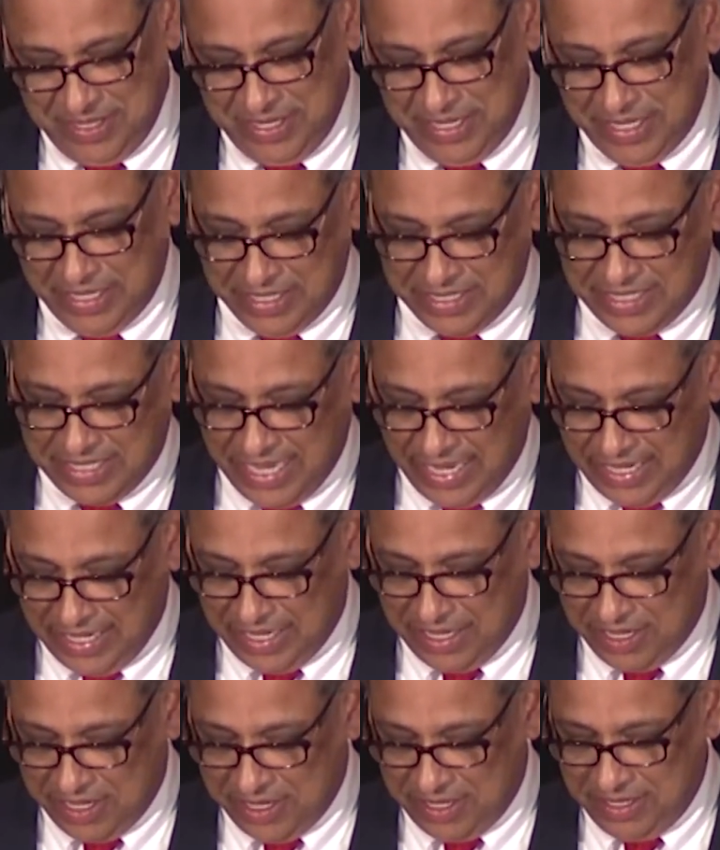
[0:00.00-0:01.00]
In his
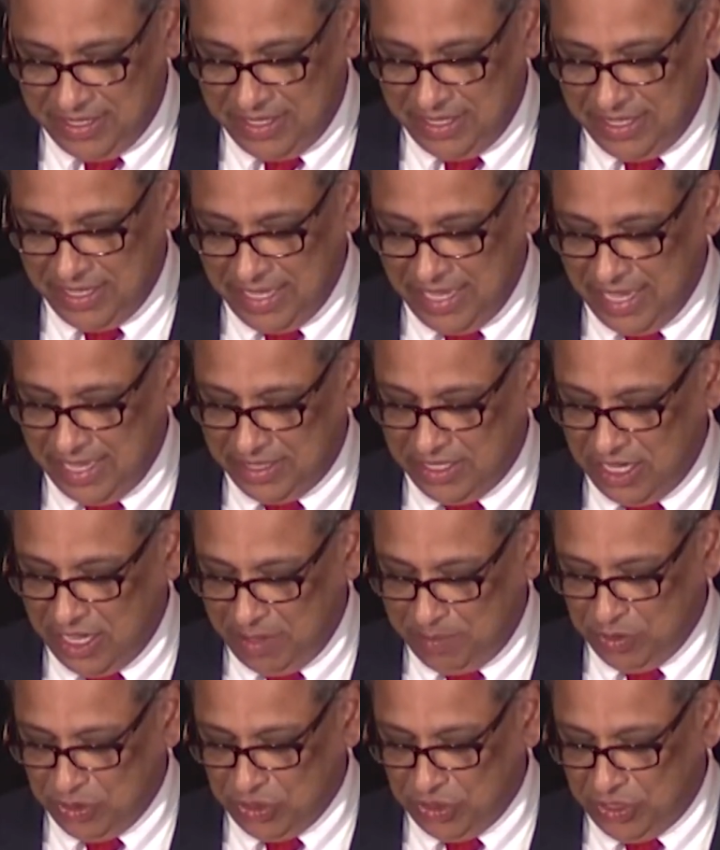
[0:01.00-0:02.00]
second year, he had the
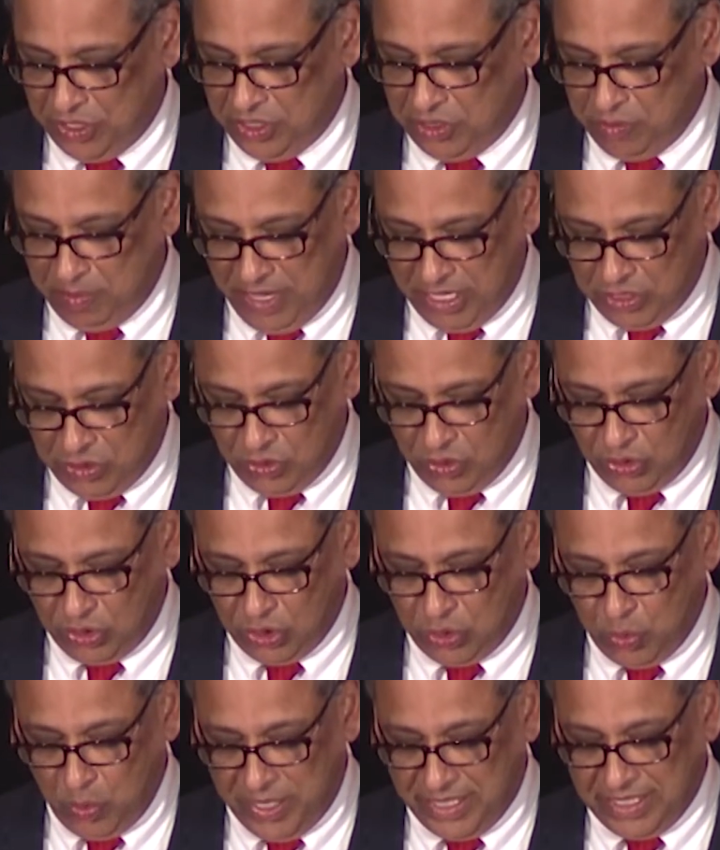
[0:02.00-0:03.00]
opportunity to mentor
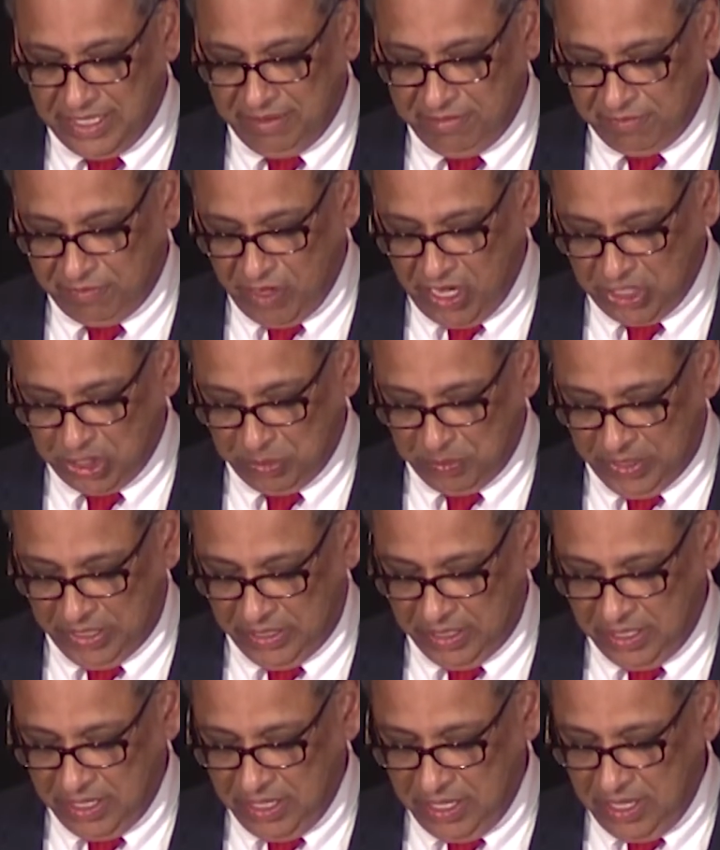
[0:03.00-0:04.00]
20 freshmen